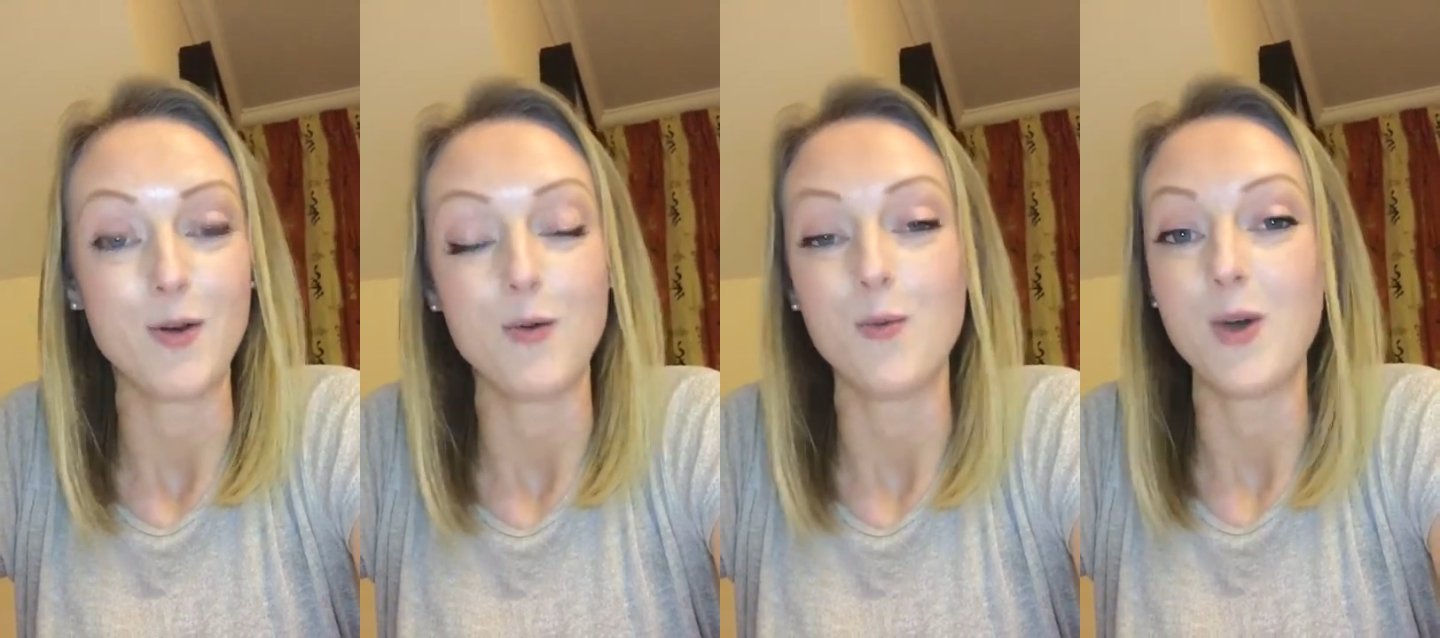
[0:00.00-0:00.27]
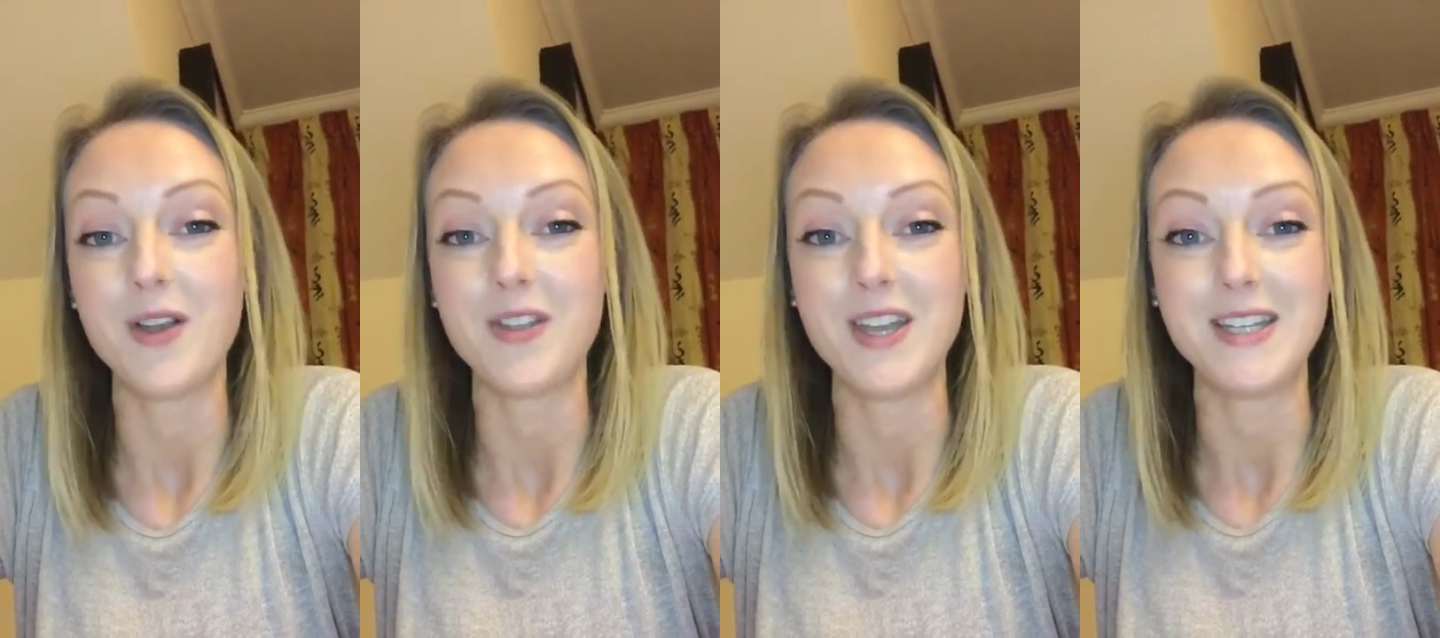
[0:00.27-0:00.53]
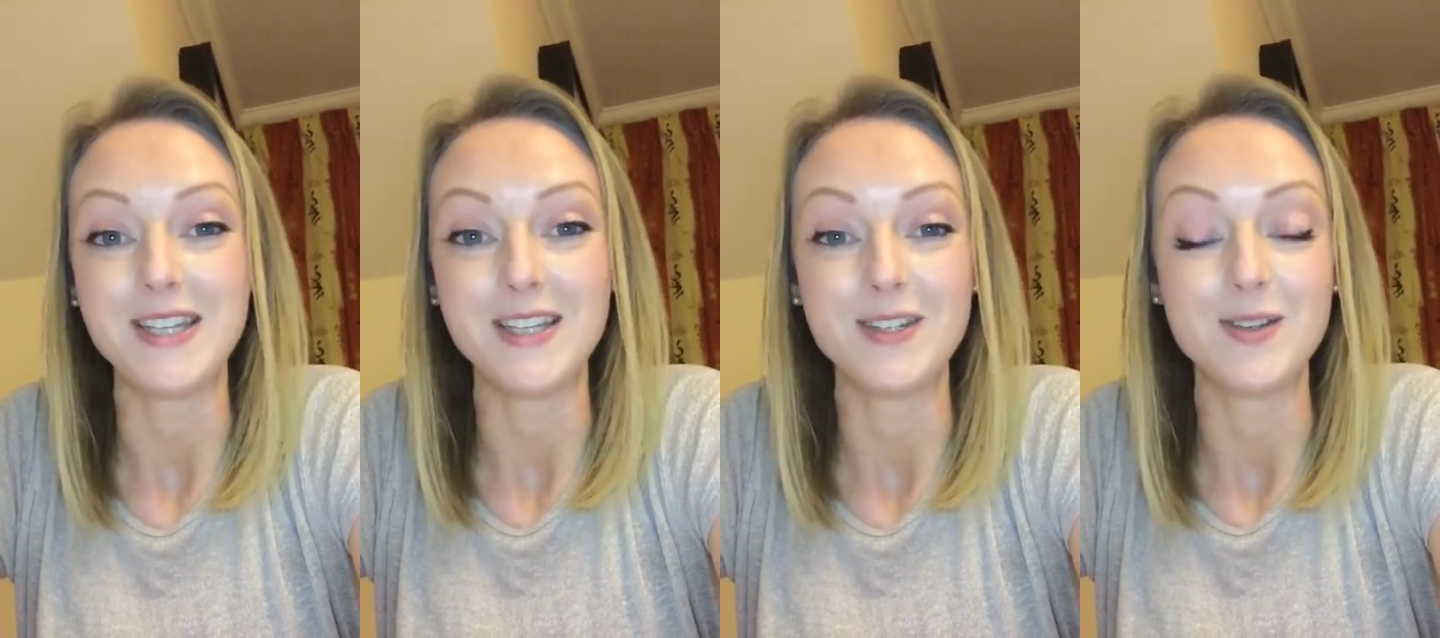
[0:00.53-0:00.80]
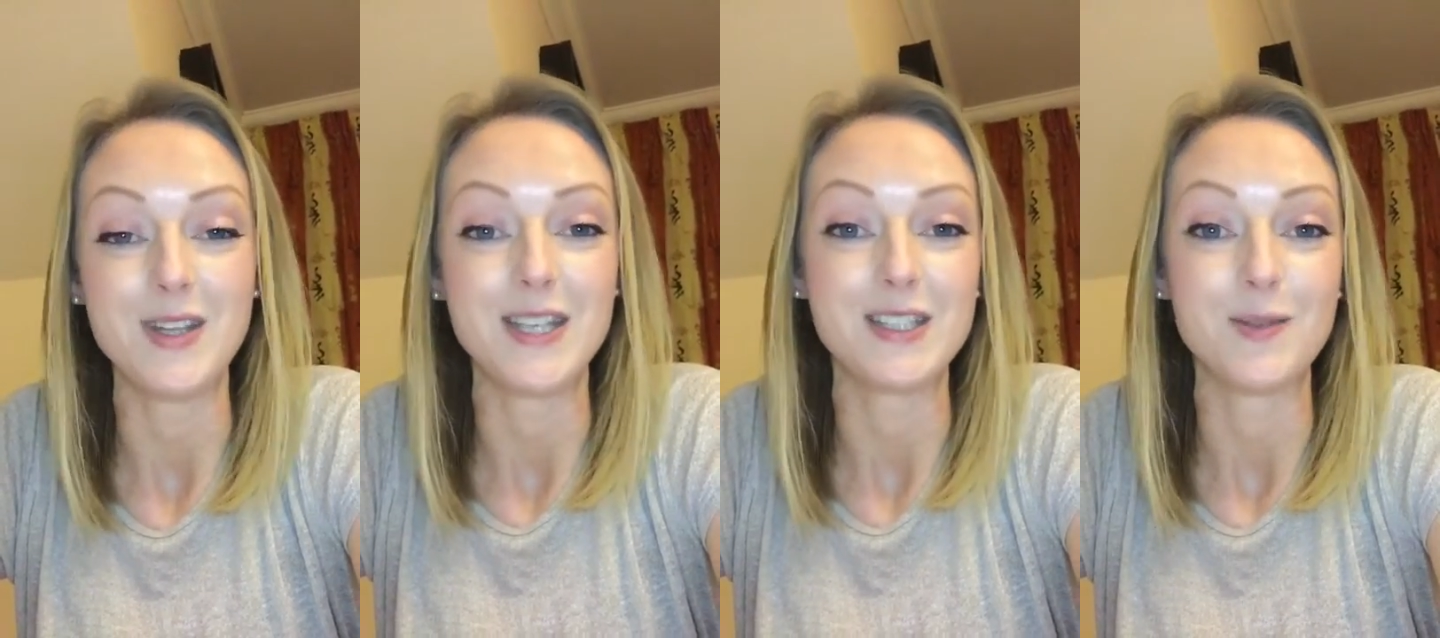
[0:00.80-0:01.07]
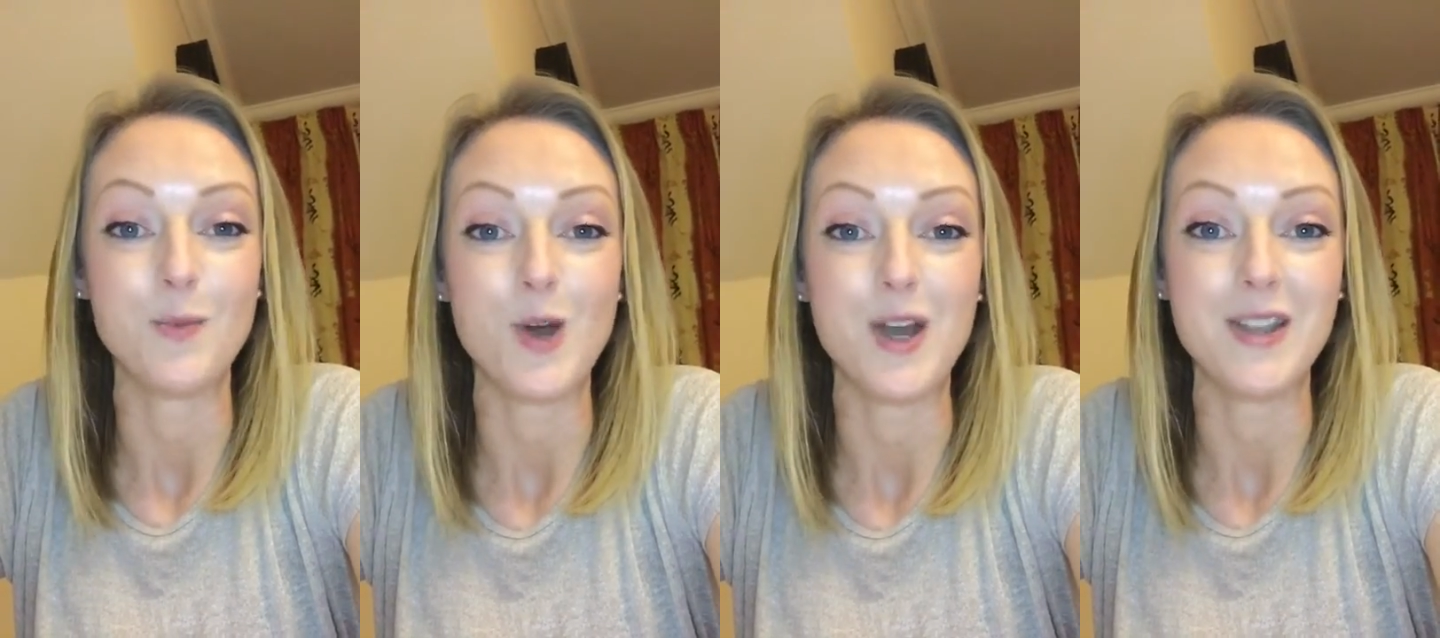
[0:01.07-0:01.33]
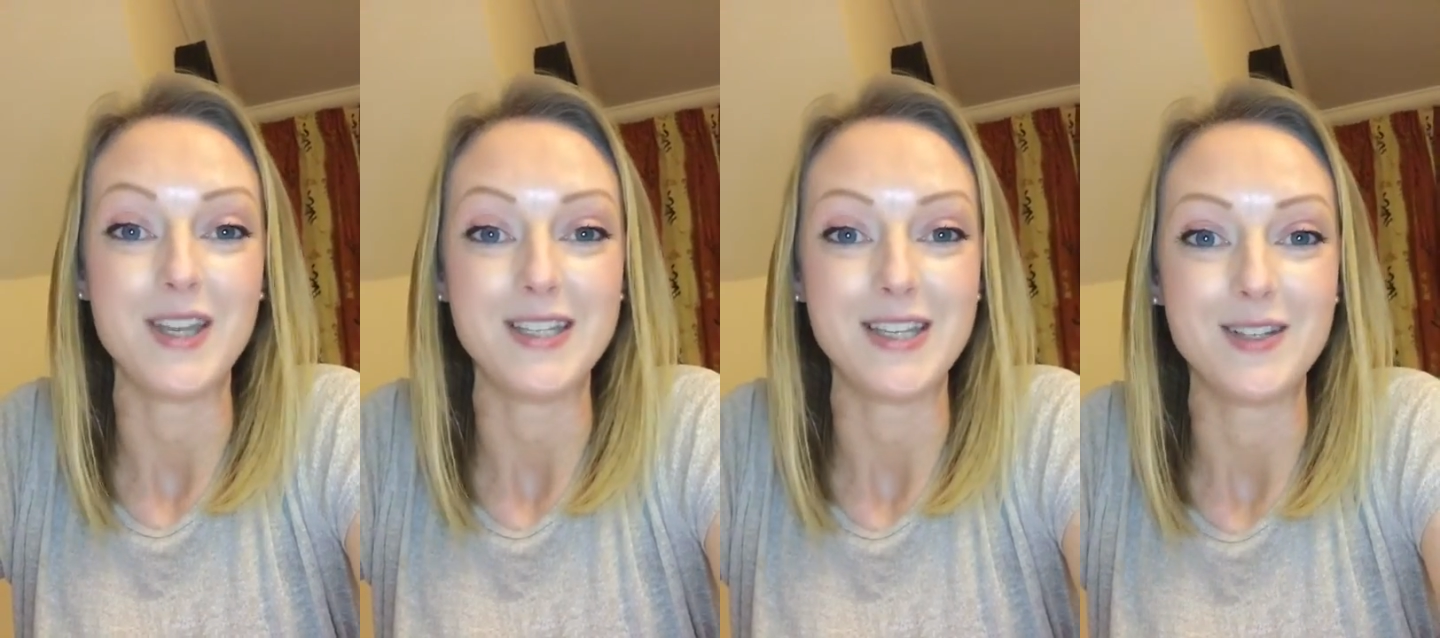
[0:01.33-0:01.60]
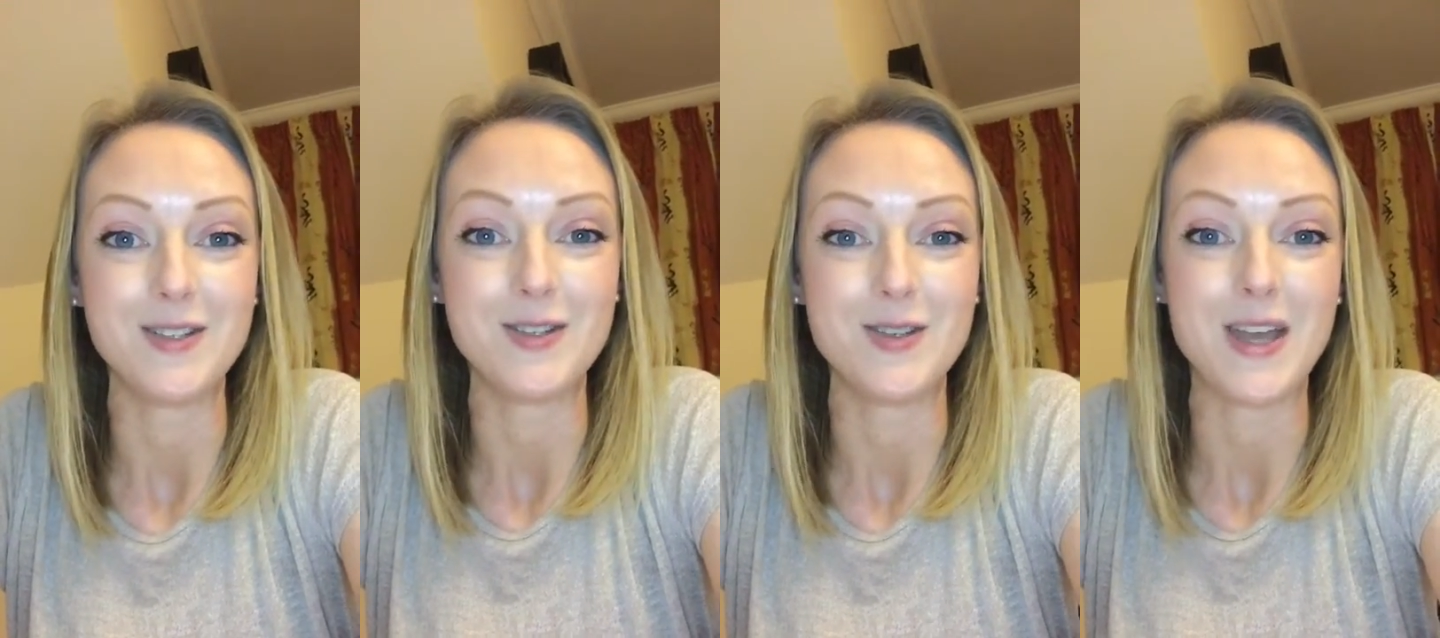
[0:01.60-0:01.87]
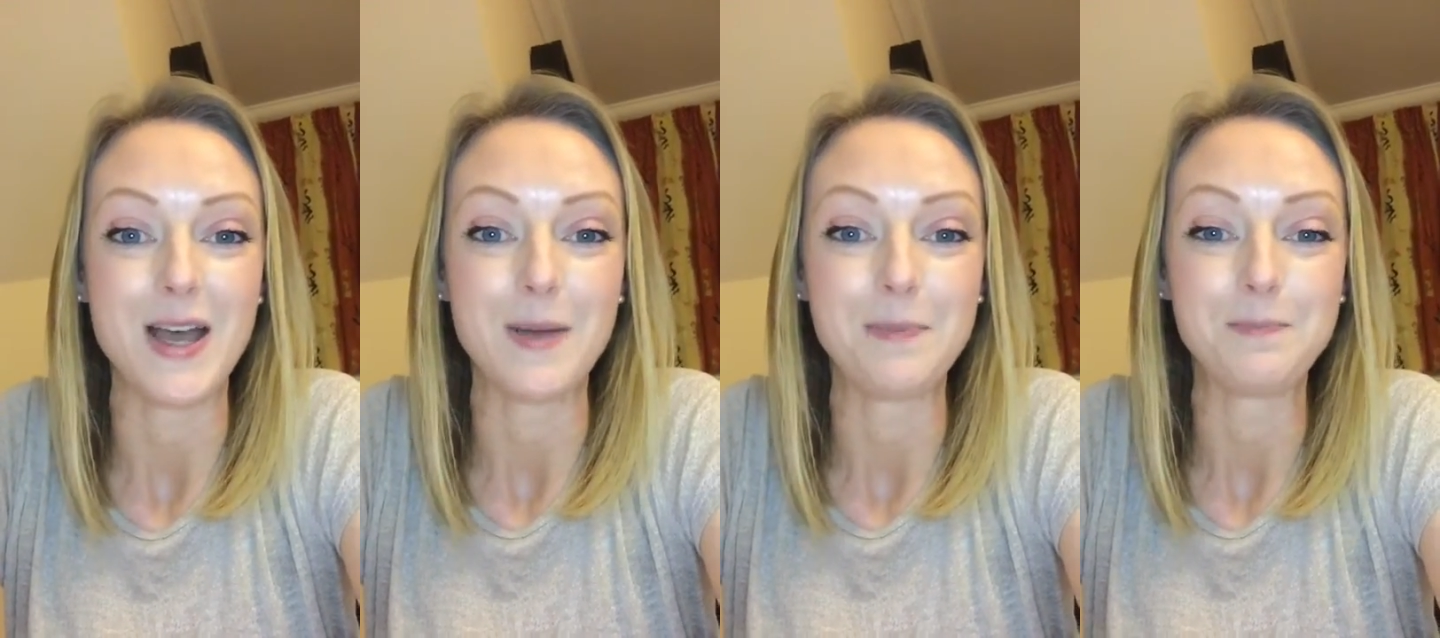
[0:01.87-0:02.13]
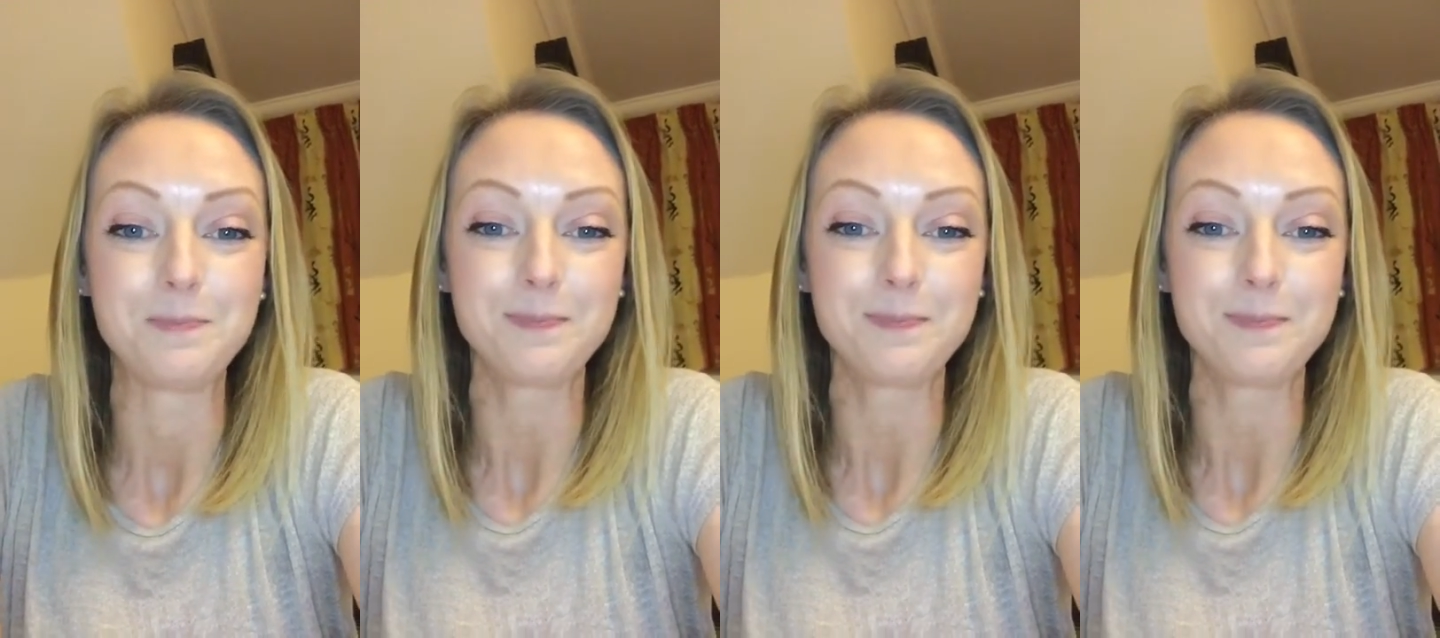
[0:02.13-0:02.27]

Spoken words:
or why they didn't do this and why they didn't do that.